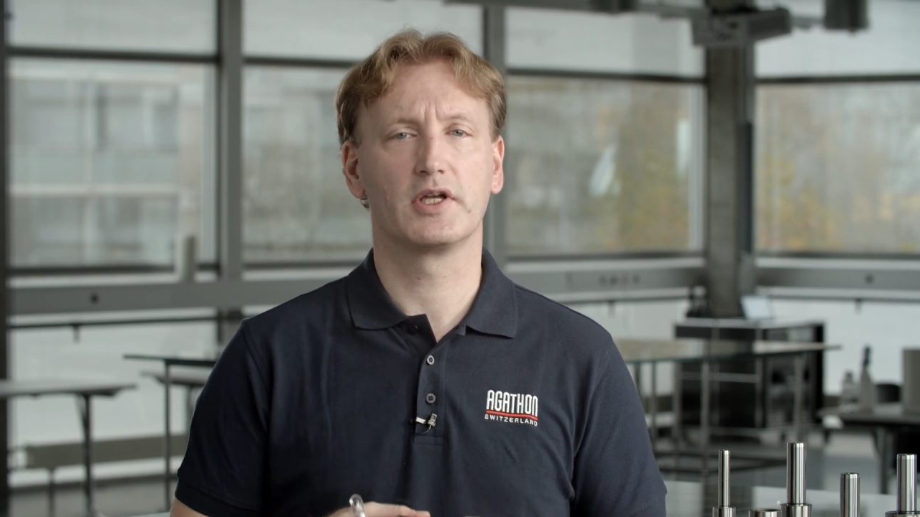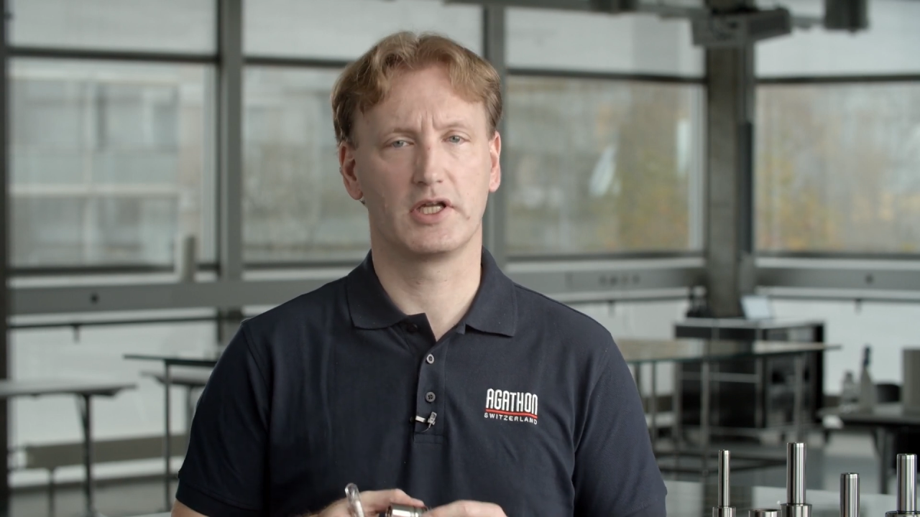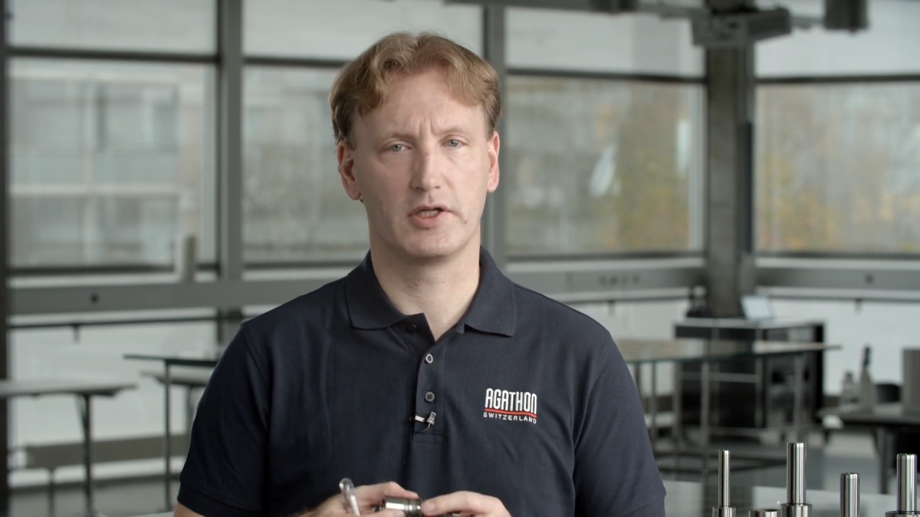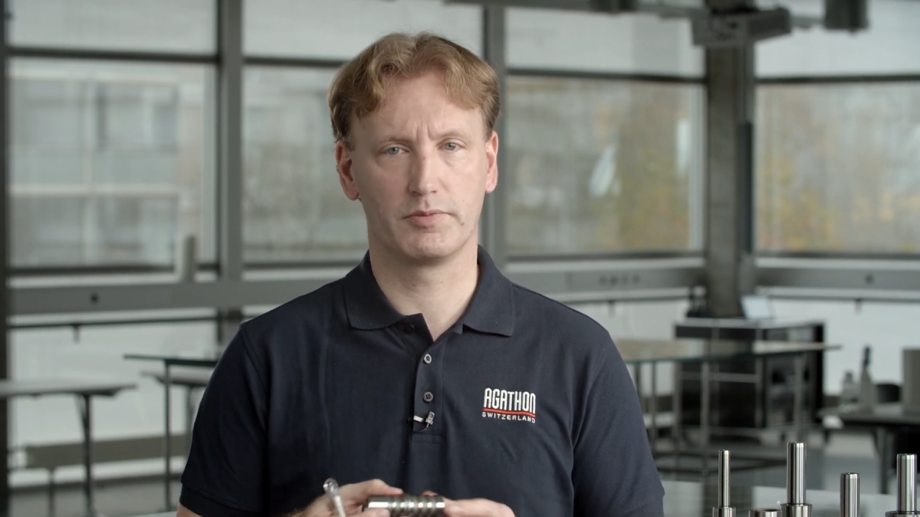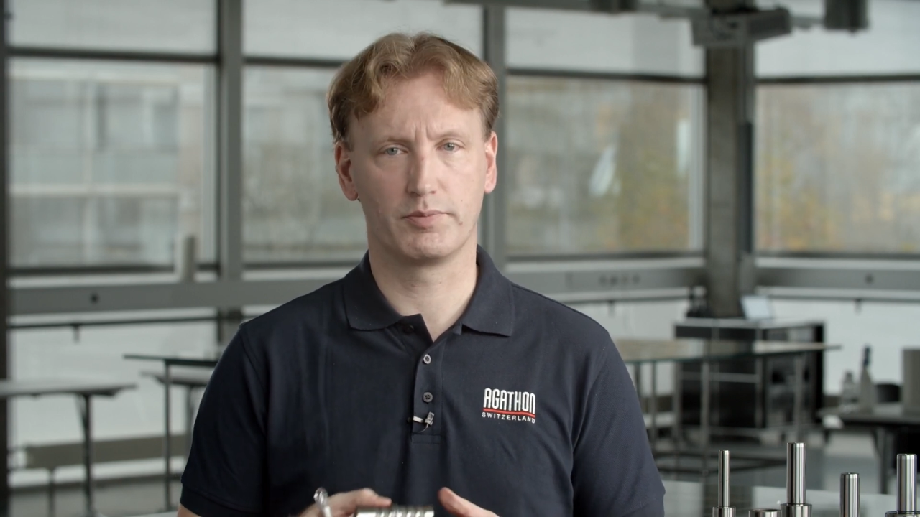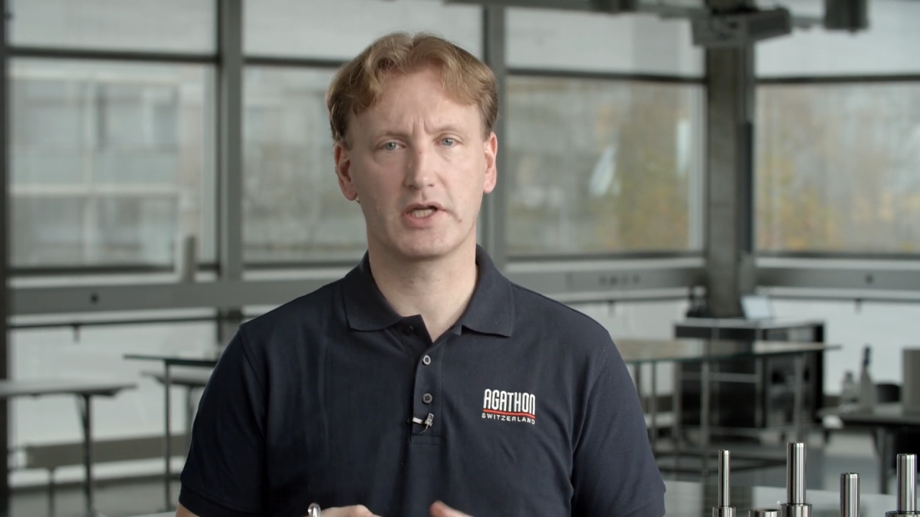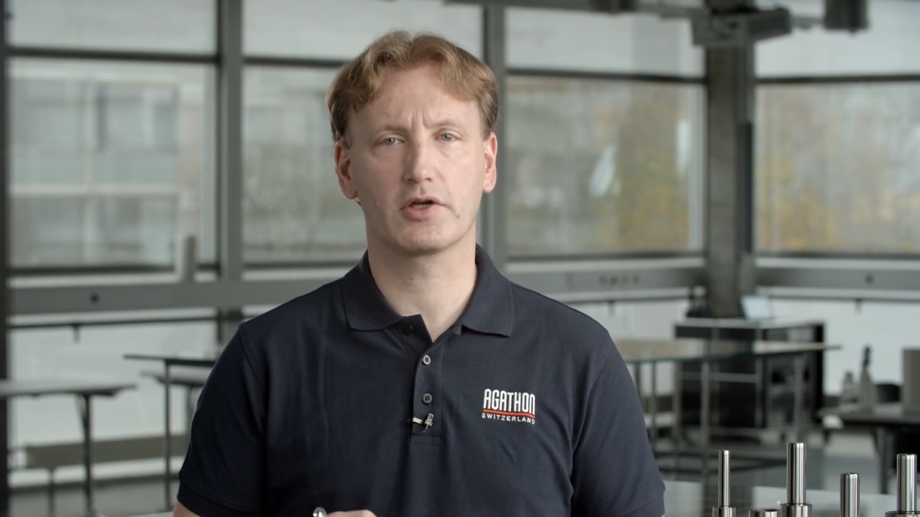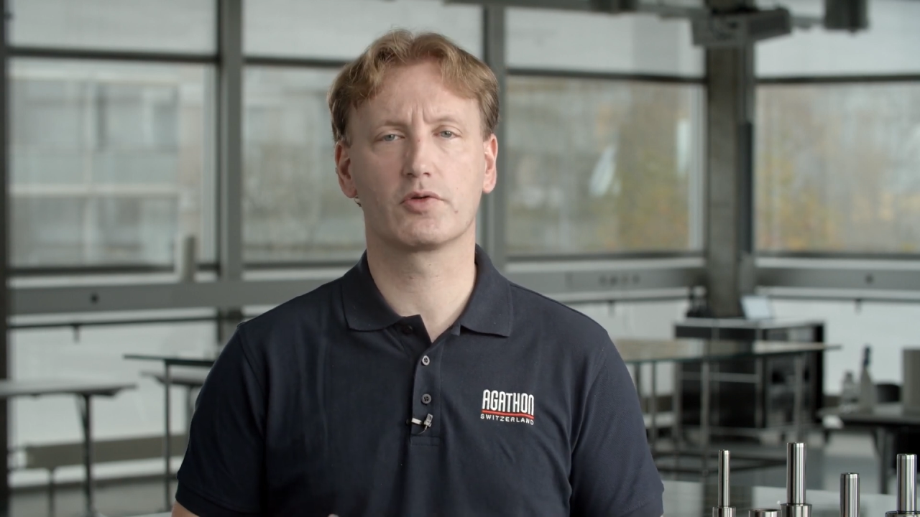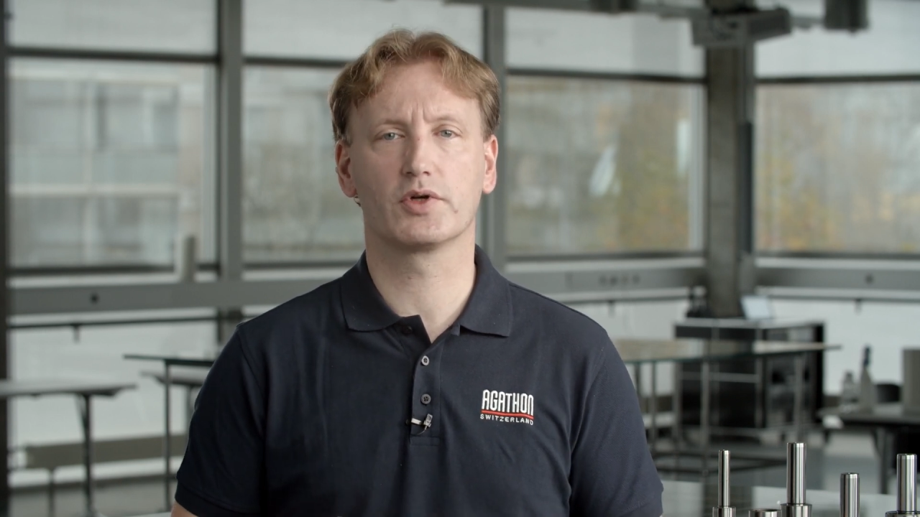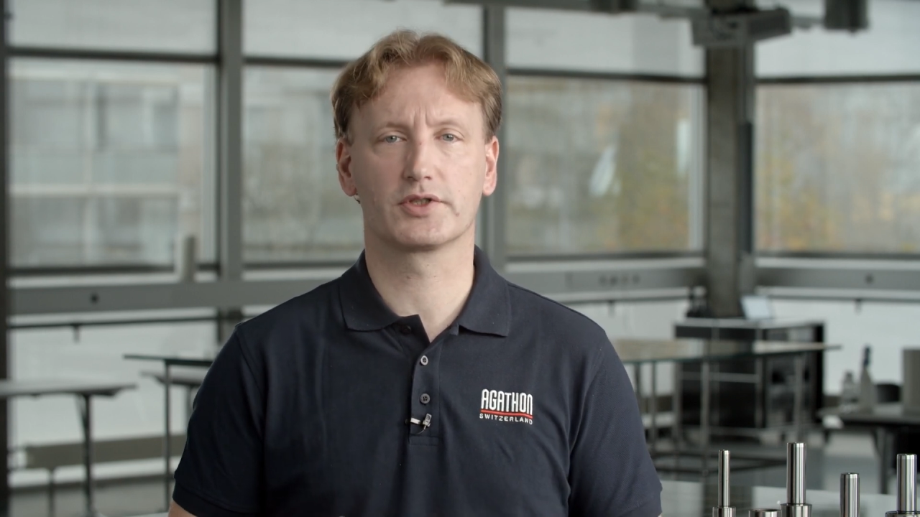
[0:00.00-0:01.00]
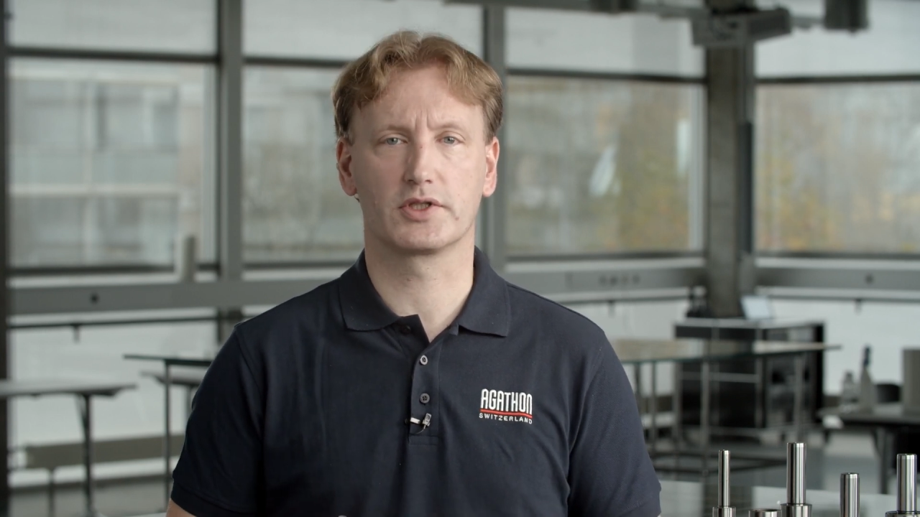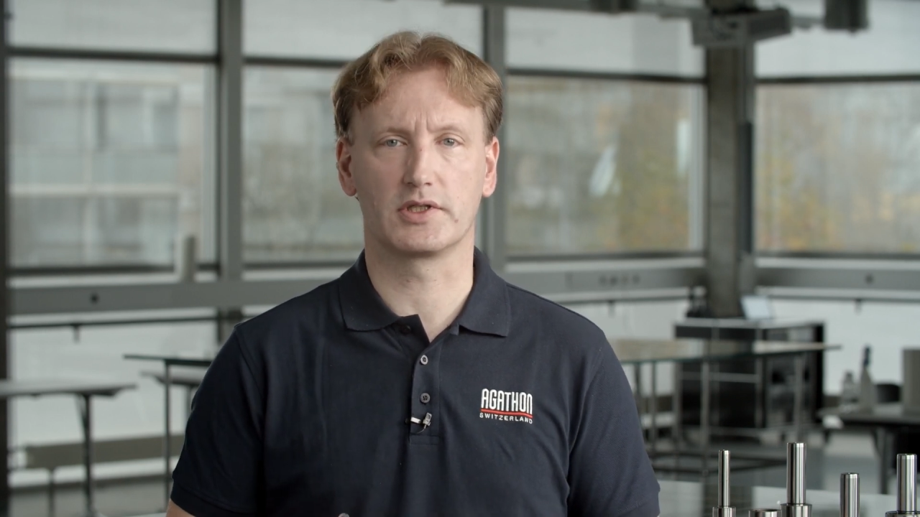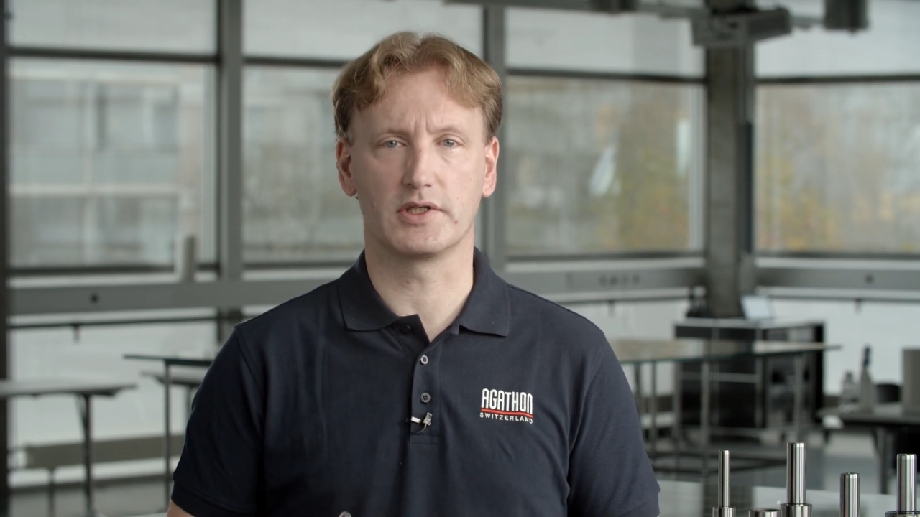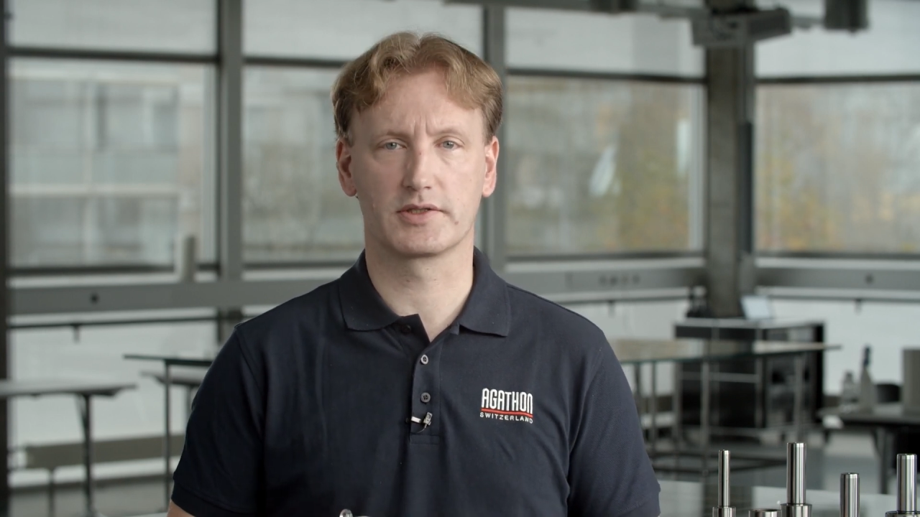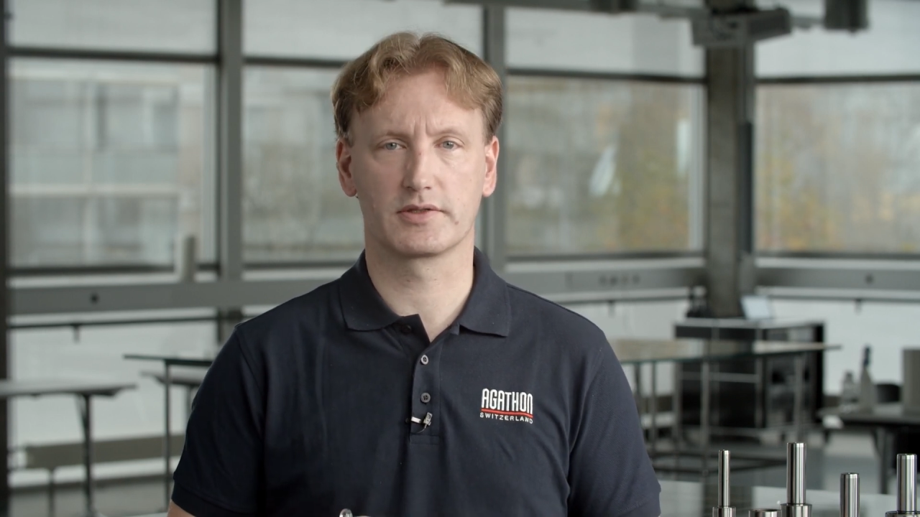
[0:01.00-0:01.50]
in bigger
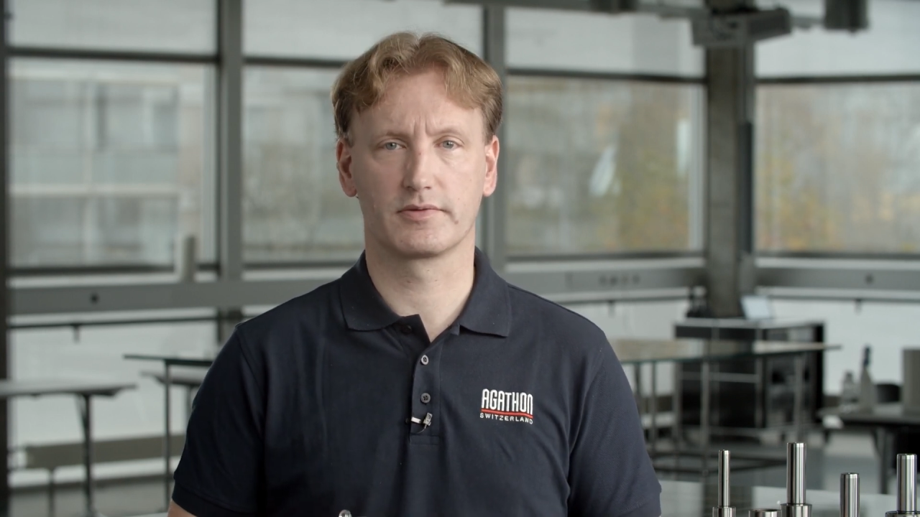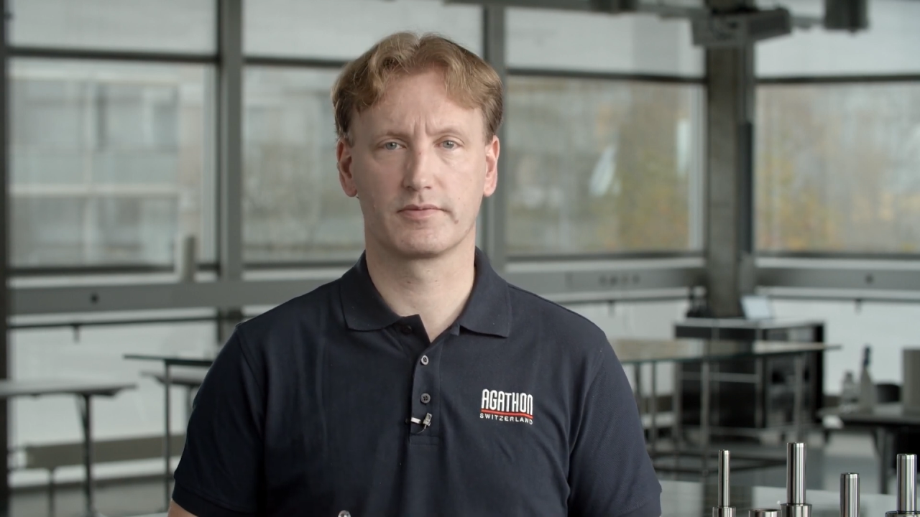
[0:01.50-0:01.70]
quantities.